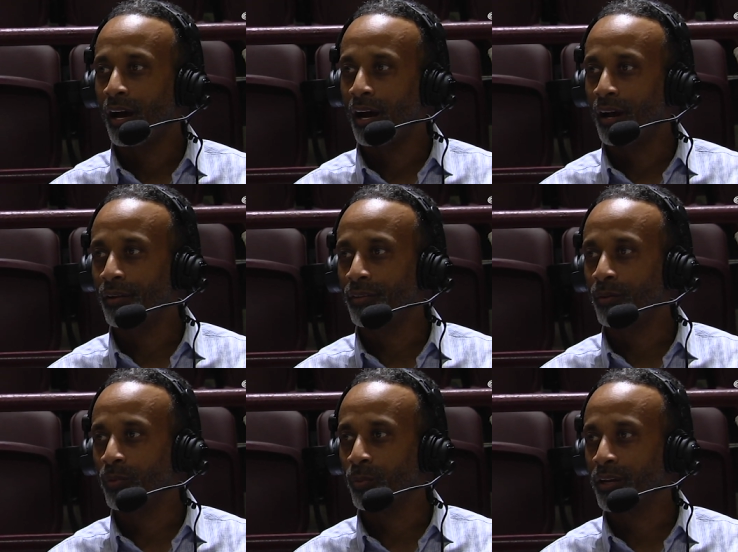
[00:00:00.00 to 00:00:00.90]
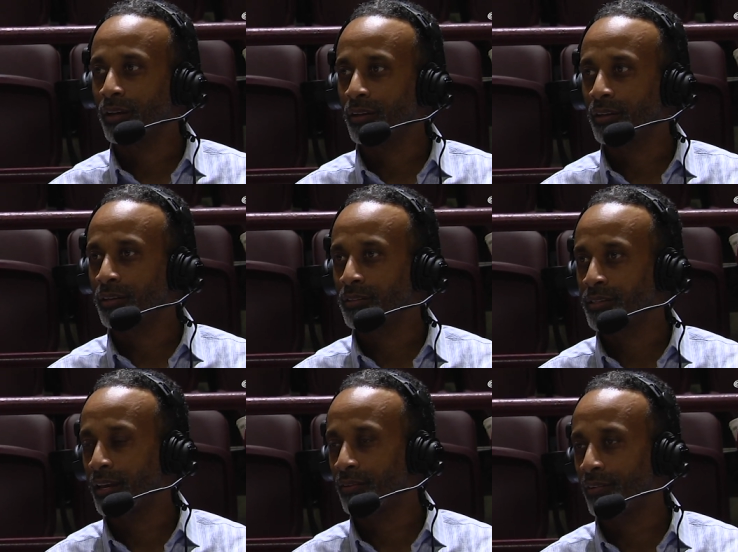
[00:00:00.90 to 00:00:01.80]
uh, where we can
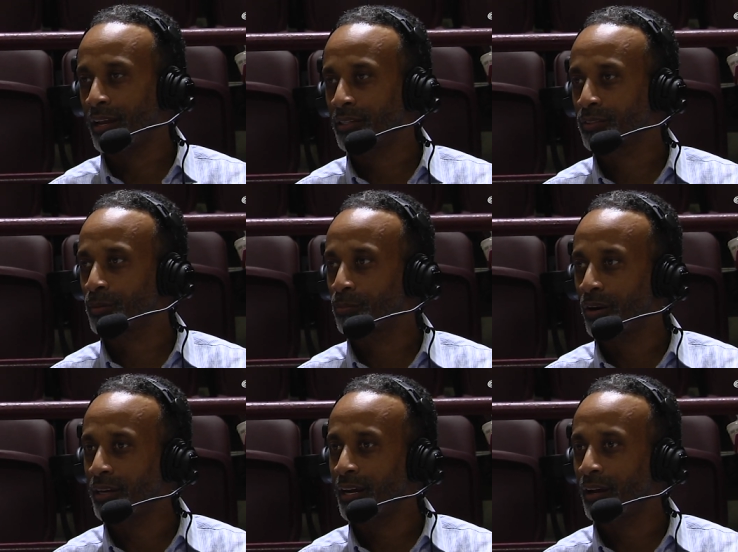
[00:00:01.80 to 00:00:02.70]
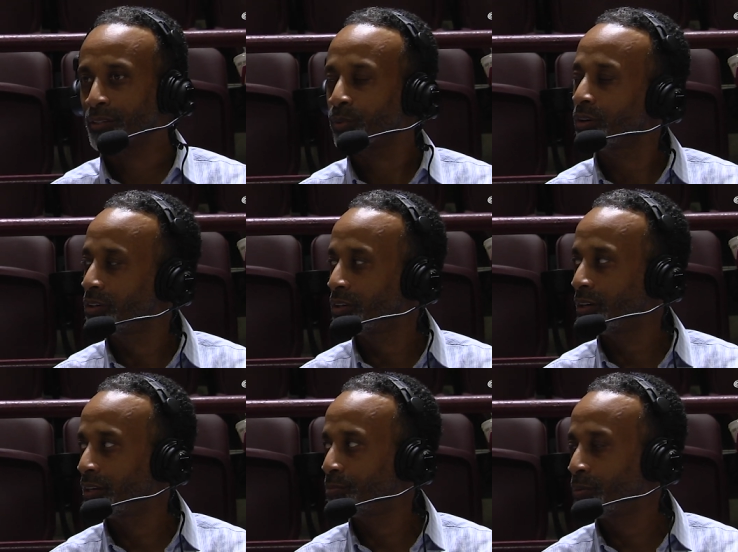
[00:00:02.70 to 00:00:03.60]
take advantage of some breakdowns, we're
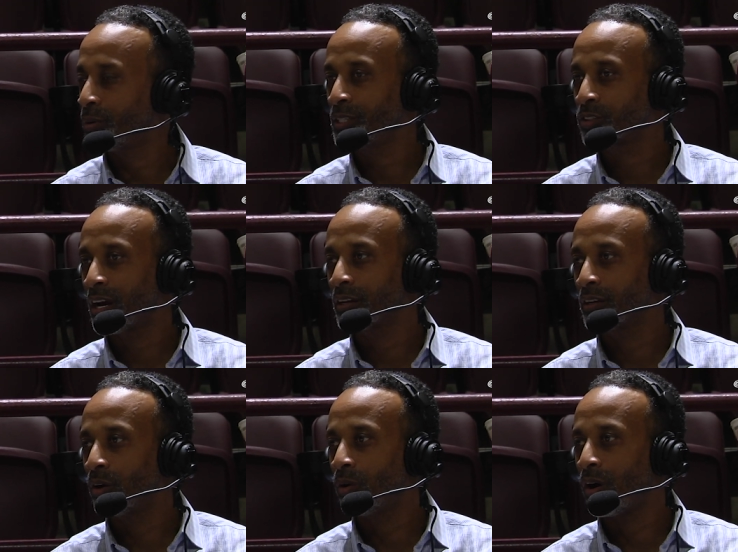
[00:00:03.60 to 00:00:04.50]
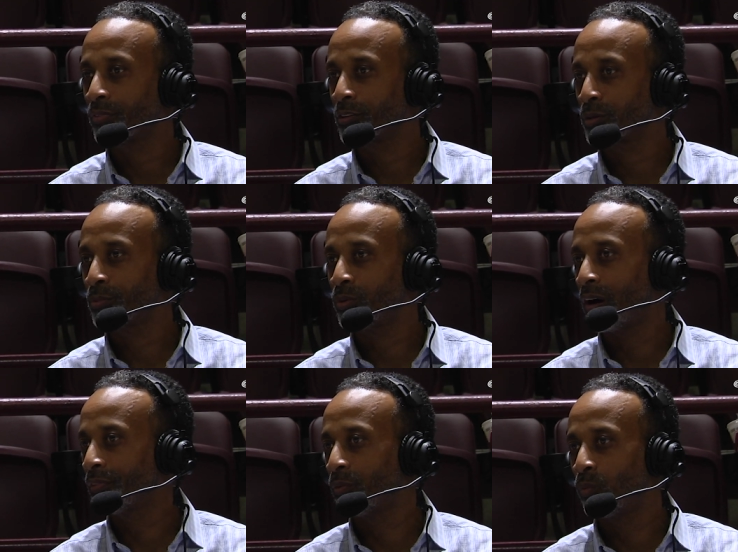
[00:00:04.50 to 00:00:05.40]
good. But when we try to go off the dribble
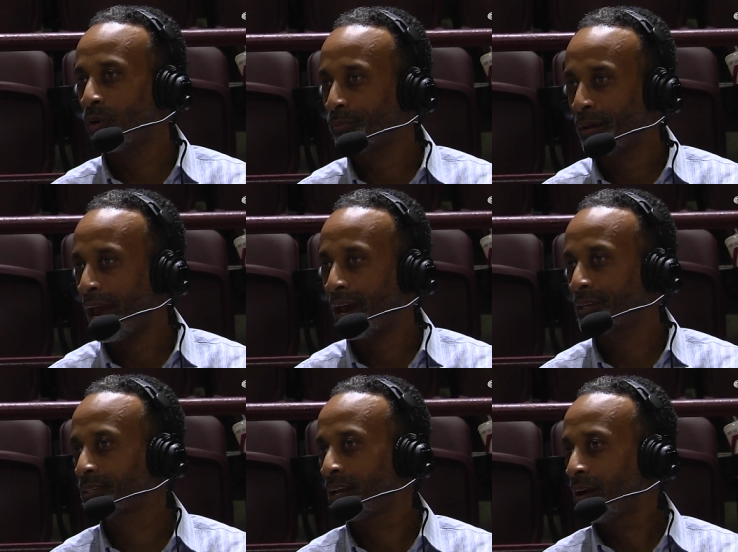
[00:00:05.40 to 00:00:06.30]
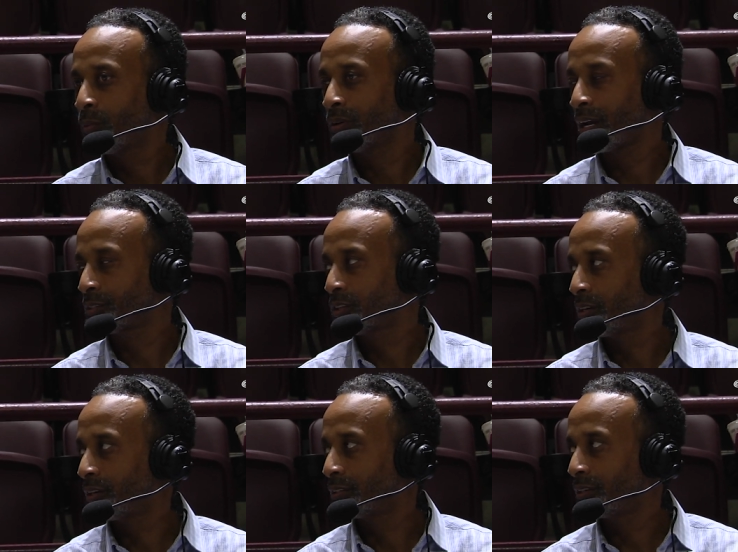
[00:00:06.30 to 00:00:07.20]
off of one pass, we're not as
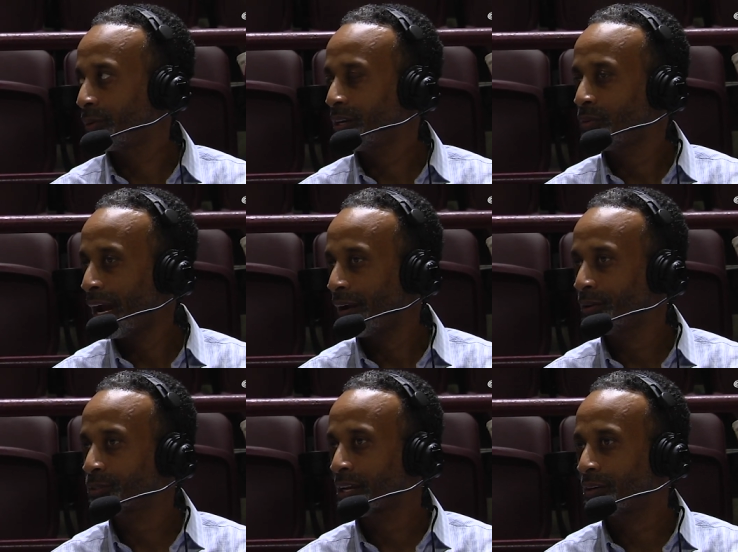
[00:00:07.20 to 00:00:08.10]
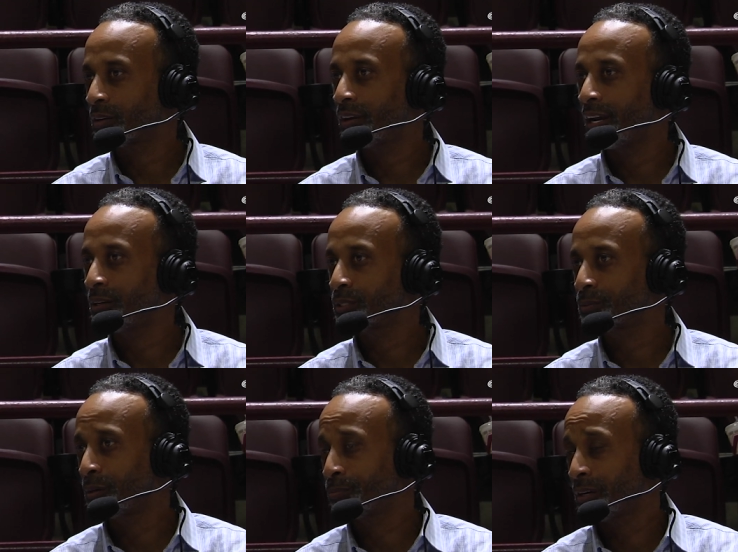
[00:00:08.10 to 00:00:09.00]
good. You know, we don't have those kind of creators.
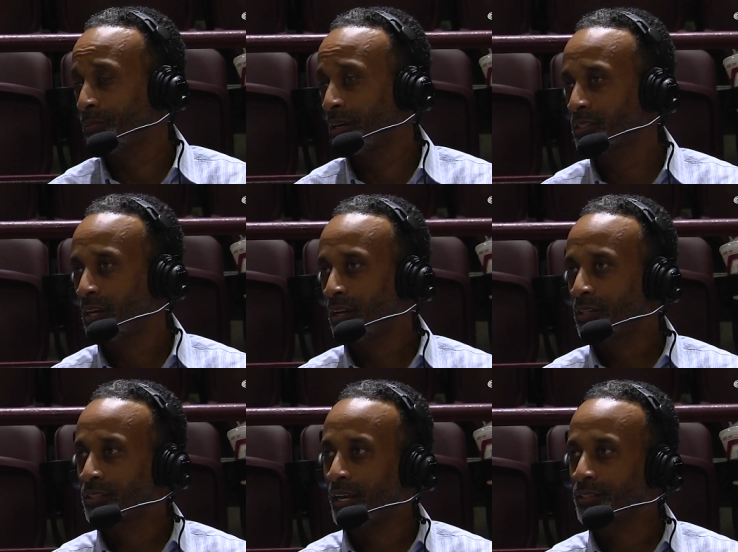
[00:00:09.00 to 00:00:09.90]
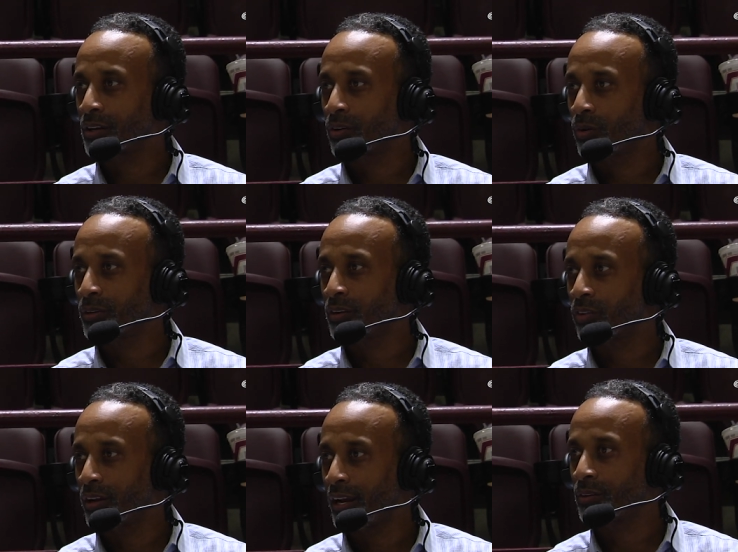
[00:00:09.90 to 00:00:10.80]
You know, pretty much Chanette's our only
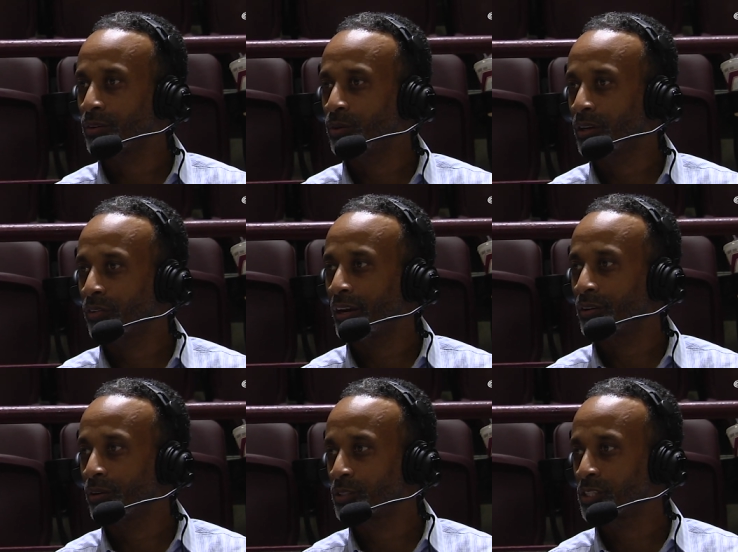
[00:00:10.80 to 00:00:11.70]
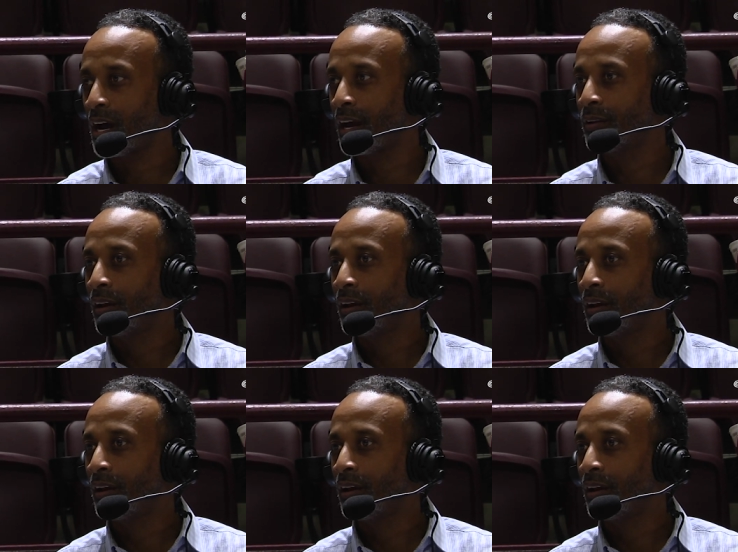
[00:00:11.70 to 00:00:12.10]
creator who can create her own shot.